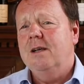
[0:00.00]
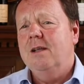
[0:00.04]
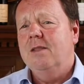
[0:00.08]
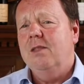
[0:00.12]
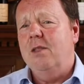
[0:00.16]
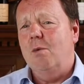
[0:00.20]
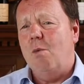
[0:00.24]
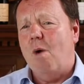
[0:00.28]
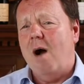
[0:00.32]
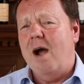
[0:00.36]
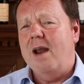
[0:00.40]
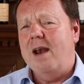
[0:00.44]

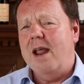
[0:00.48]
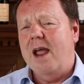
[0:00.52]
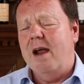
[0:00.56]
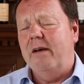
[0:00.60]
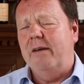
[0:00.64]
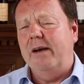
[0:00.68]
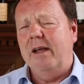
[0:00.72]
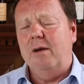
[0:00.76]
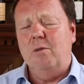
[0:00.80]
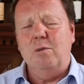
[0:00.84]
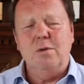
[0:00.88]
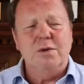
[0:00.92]
The wine
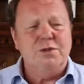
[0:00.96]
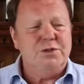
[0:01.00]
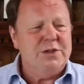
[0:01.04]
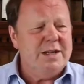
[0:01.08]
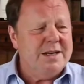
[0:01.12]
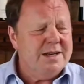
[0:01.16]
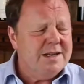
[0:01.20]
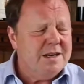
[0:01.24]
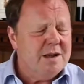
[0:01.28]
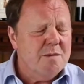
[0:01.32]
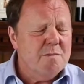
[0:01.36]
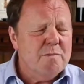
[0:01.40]
area was
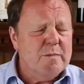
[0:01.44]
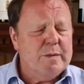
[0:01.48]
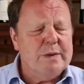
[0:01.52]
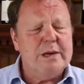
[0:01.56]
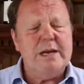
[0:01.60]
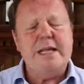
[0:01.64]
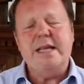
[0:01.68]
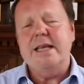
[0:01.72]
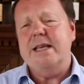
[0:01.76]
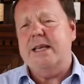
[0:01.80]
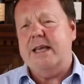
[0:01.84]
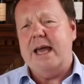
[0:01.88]
in
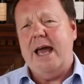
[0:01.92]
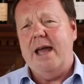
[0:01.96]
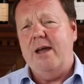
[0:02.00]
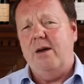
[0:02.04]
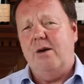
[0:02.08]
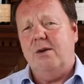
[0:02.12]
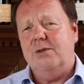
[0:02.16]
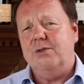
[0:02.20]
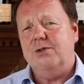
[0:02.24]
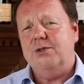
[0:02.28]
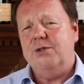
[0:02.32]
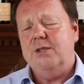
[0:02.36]
complete
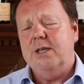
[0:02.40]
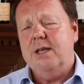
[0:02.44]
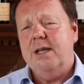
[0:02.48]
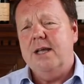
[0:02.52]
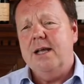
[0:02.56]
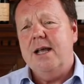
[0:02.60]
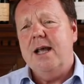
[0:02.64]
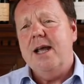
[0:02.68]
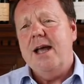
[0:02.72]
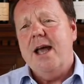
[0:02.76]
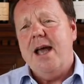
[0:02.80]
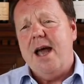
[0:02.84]
chaos.
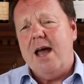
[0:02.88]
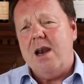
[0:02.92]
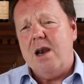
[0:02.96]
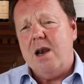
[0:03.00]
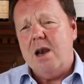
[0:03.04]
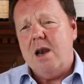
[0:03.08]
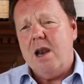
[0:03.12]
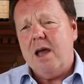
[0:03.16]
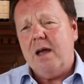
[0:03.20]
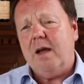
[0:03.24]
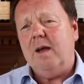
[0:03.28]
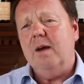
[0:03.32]
And
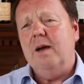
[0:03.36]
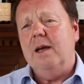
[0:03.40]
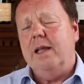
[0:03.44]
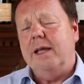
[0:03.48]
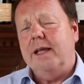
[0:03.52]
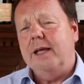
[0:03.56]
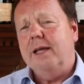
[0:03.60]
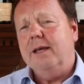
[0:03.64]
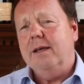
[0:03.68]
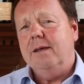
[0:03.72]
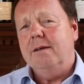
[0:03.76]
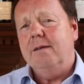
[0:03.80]

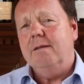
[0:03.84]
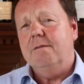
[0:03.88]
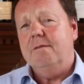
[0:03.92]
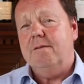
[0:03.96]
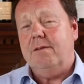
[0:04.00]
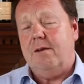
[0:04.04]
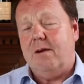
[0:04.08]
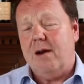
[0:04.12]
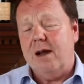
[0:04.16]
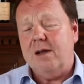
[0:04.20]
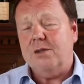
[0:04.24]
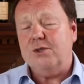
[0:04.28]
luckily
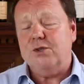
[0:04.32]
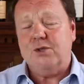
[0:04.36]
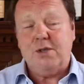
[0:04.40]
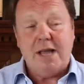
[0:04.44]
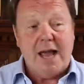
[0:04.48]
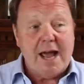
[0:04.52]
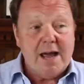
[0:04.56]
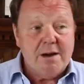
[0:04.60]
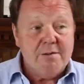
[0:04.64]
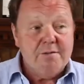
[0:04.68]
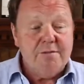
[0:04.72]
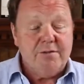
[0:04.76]
for us
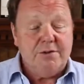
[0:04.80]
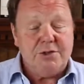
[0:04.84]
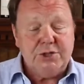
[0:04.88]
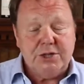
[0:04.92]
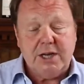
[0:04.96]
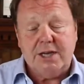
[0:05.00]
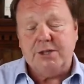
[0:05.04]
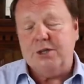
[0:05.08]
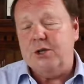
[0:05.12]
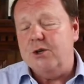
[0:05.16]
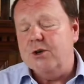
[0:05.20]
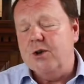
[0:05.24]
and for
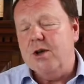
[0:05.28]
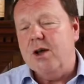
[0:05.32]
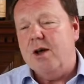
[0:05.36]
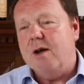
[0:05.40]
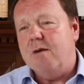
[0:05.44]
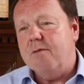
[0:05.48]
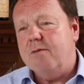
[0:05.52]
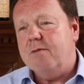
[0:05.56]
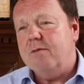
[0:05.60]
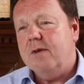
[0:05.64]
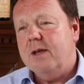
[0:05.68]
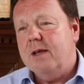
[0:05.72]

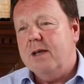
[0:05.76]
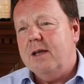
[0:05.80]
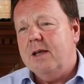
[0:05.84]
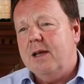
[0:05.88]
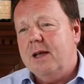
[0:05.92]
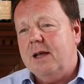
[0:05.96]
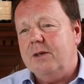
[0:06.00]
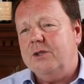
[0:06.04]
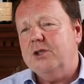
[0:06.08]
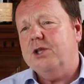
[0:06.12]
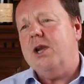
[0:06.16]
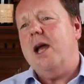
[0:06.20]
Châteauneuf,
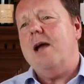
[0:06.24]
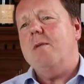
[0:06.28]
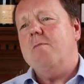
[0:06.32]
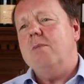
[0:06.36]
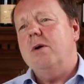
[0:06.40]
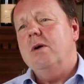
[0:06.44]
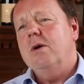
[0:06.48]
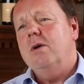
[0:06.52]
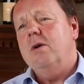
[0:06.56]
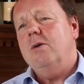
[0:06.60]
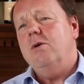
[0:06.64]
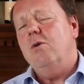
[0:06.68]
a chap
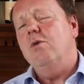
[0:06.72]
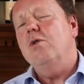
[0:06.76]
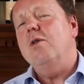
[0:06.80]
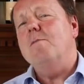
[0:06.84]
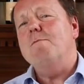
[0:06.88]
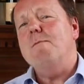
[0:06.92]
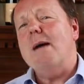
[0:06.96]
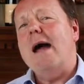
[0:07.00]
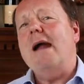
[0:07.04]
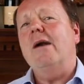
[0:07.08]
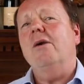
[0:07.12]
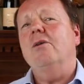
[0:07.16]
called the
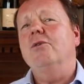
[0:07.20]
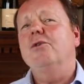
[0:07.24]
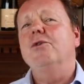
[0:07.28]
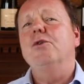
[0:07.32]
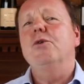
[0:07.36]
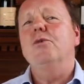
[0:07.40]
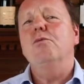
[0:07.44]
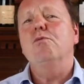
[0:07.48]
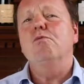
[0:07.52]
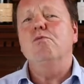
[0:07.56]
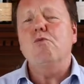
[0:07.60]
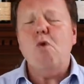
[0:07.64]
Baron de
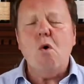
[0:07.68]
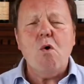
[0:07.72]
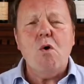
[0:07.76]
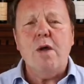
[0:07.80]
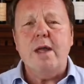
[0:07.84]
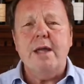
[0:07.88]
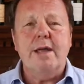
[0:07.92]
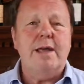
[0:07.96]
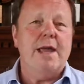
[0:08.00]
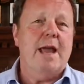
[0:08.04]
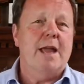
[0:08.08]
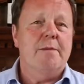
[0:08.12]

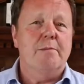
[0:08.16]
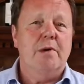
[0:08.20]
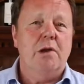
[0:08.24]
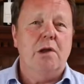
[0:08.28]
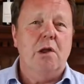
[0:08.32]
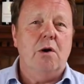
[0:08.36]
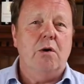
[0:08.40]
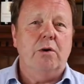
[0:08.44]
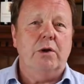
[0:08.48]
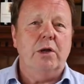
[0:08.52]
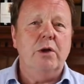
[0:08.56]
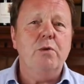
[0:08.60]
Roy came
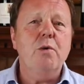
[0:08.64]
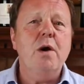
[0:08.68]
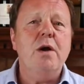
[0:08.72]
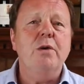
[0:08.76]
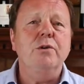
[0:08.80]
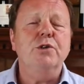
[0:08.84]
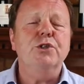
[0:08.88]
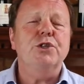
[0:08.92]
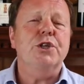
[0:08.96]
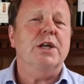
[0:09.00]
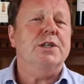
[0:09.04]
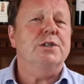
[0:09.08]
along, who
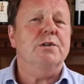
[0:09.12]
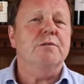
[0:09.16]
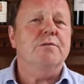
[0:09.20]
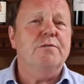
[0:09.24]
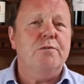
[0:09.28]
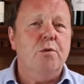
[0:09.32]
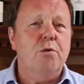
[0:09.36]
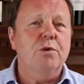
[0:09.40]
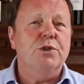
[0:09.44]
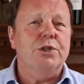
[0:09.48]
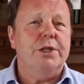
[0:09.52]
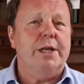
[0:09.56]
owned Château
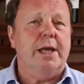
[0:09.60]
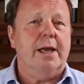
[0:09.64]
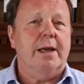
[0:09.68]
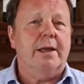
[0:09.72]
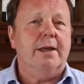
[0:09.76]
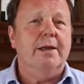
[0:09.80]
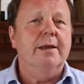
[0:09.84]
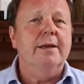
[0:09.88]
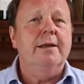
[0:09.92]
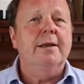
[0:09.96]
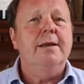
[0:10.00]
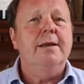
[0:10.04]
Fortier
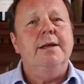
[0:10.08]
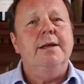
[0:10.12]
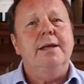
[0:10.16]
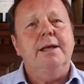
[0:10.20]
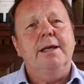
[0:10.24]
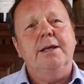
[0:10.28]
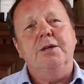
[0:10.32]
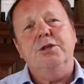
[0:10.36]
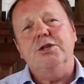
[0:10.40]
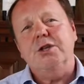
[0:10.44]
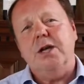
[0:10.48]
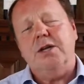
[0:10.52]

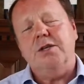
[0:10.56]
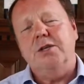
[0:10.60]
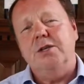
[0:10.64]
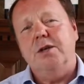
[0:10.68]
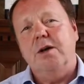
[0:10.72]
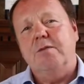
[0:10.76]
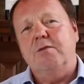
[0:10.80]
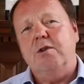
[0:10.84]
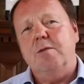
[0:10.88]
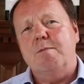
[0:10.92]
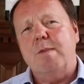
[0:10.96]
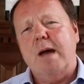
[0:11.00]
in
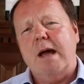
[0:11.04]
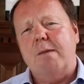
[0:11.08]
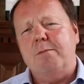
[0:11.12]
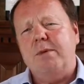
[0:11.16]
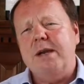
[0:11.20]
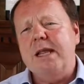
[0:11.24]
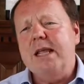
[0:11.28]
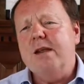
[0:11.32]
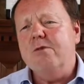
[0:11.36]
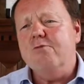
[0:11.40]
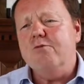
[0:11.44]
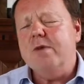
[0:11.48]
Châteauneuf-du-Pape,
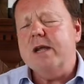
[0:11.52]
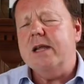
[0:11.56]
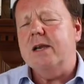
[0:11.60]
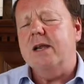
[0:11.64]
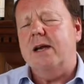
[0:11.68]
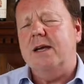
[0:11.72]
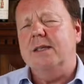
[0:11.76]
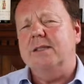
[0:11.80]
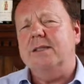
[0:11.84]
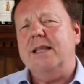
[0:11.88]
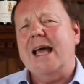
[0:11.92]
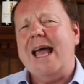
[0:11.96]
and he
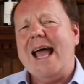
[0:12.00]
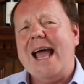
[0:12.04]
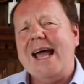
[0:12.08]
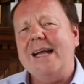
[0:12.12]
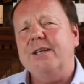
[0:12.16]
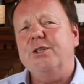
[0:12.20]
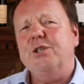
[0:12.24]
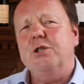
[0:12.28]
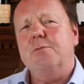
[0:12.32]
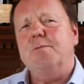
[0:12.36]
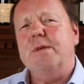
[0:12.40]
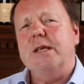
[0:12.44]
realised there
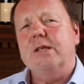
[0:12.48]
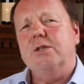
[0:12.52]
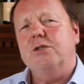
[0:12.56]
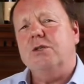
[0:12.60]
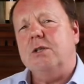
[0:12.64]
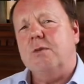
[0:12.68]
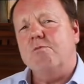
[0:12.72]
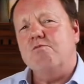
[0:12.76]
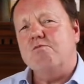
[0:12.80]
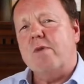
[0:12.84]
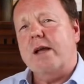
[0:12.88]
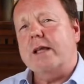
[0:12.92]
had to be
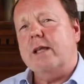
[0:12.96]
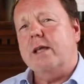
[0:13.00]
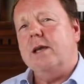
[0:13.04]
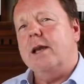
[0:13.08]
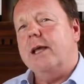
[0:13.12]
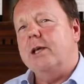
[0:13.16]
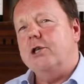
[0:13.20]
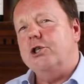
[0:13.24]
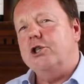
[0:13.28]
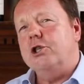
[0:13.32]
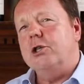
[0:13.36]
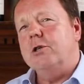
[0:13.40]
some
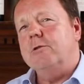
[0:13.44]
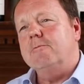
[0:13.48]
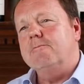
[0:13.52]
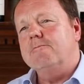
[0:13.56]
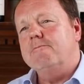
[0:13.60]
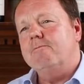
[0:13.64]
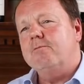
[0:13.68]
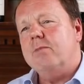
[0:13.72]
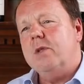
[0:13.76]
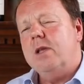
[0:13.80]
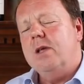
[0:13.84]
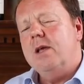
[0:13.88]
regulation.
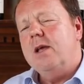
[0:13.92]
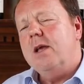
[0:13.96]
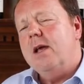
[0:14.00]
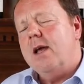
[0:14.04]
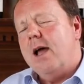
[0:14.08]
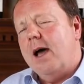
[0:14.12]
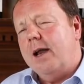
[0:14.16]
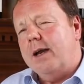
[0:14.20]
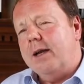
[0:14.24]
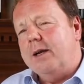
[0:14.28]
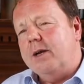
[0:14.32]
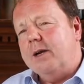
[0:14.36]

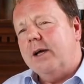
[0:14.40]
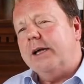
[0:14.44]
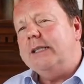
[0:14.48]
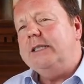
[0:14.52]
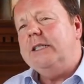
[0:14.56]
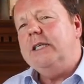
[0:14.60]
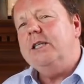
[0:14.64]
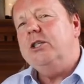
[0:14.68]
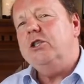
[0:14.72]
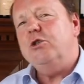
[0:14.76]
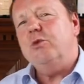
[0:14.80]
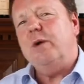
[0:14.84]
And in
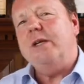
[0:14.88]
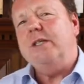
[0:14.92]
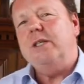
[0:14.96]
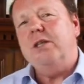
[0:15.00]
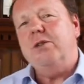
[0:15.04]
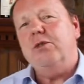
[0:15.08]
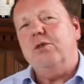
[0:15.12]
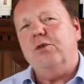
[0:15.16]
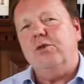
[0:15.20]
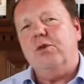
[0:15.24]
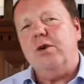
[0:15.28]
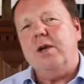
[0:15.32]

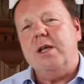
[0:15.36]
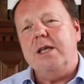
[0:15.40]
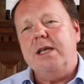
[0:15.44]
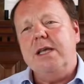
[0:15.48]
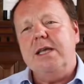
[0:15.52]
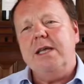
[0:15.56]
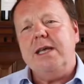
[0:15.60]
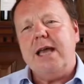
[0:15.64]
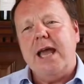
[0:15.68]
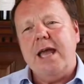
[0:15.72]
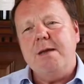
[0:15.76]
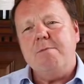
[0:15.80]
1923, he
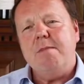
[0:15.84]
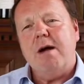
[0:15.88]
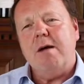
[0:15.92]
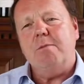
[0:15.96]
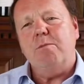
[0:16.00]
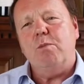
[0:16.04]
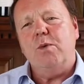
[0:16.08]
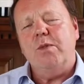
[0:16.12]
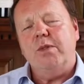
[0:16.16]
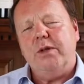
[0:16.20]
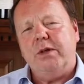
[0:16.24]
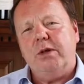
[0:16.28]
came
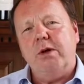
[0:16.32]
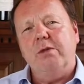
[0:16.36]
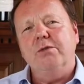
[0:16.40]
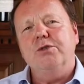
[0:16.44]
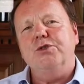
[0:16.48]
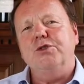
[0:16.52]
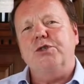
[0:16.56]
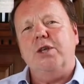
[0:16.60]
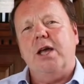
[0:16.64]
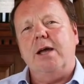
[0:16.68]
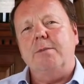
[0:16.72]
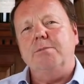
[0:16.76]
up with the
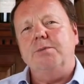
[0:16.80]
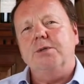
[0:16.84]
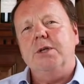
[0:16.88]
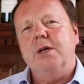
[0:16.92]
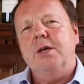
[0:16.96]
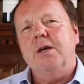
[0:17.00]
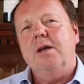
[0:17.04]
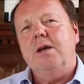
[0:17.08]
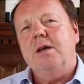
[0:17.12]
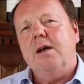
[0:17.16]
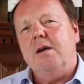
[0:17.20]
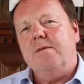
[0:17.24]
concept
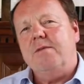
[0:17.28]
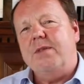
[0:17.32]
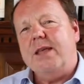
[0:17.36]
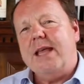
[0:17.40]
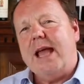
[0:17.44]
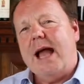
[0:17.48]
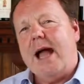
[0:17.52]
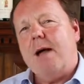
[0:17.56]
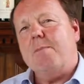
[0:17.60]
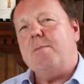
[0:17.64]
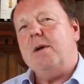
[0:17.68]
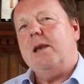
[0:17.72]
of the
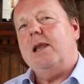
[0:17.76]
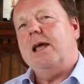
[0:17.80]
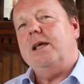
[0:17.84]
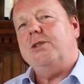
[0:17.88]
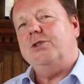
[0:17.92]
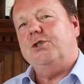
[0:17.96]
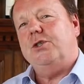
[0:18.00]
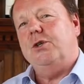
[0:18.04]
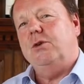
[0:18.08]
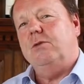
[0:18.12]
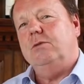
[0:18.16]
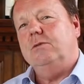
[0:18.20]

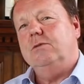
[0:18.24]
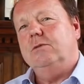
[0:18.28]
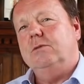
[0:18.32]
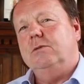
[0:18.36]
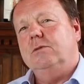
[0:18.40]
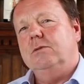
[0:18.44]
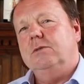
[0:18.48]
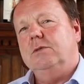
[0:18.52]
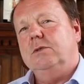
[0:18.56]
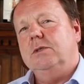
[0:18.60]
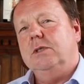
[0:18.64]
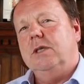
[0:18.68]
appellation,
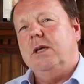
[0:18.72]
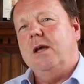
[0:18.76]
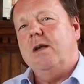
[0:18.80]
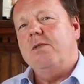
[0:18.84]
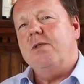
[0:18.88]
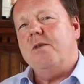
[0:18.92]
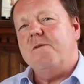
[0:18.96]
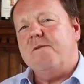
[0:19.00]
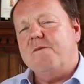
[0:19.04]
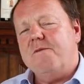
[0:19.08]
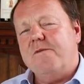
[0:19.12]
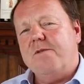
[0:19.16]

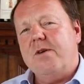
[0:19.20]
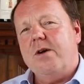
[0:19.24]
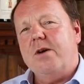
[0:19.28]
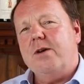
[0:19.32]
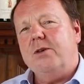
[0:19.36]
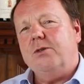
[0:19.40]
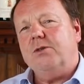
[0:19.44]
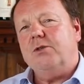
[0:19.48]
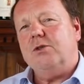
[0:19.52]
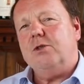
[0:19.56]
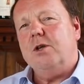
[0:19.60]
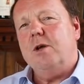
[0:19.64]
the
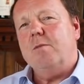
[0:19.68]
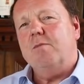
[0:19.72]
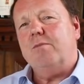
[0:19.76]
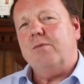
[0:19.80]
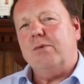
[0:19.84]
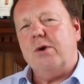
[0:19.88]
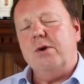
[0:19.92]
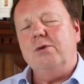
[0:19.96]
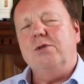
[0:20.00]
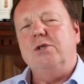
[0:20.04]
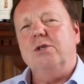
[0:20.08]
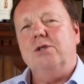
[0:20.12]
first
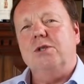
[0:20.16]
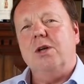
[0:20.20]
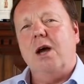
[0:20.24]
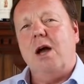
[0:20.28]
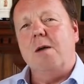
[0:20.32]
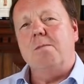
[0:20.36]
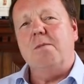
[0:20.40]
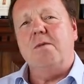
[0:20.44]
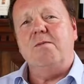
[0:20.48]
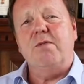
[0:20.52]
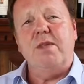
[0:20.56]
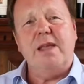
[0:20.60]

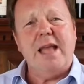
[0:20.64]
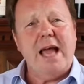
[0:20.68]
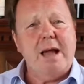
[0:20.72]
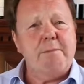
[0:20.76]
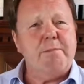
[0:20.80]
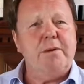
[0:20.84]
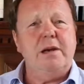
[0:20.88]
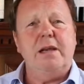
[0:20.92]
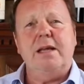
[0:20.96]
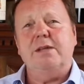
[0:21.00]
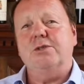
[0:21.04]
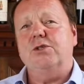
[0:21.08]
prototype of the
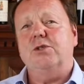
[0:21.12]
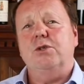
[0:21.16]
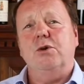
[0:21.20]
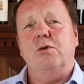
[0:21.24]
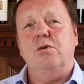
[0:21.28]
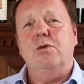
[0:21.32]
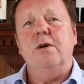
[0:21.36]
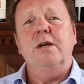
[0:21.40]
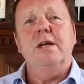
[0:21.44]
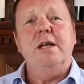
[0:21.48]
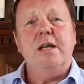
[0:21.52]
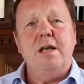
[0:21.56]

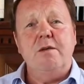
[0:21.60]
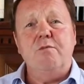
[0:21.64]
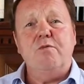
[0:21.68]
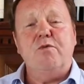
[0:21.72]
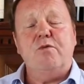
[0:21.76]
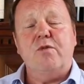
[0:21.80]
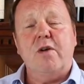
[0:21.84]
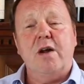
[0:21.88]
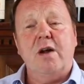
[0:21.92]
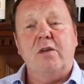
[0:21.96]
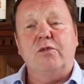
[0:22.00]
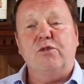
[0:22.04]
appellation in
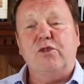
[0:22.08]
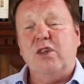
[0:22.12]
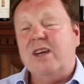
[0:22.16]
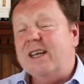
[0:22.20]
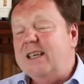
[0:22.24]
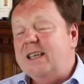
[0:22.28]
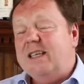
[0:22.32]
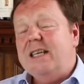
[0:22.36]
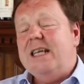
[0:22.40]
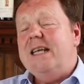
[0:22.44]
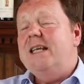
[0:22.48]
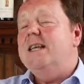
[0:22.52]
France, and
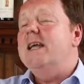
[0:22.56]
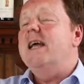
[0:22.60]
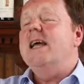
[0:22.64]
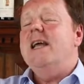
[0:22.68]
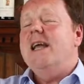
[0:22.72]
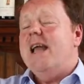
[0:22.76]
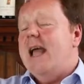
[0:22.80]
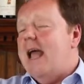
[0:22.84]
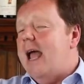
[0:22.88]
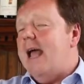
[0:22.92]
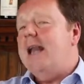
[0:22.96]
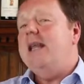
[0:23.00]
indeed
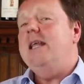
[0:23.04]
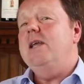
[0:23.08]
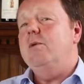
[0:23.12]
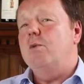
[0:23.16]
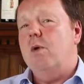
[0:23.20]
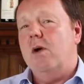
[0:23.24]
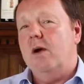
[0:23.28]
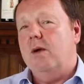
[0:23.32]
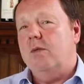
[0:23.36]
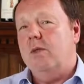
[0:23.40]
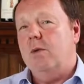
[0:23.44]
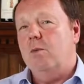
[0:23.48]

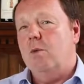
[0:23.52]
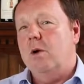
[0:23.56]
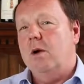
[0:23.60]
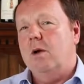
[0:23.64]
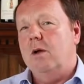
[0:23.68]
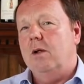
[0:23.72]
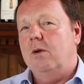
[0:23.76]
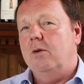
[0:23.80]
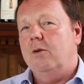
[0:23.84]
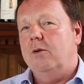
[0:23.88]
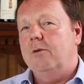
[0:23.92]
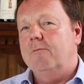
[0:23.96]
anywhere in the
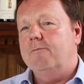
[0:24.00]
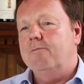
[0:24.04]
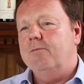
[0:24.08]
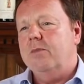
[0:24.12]
world.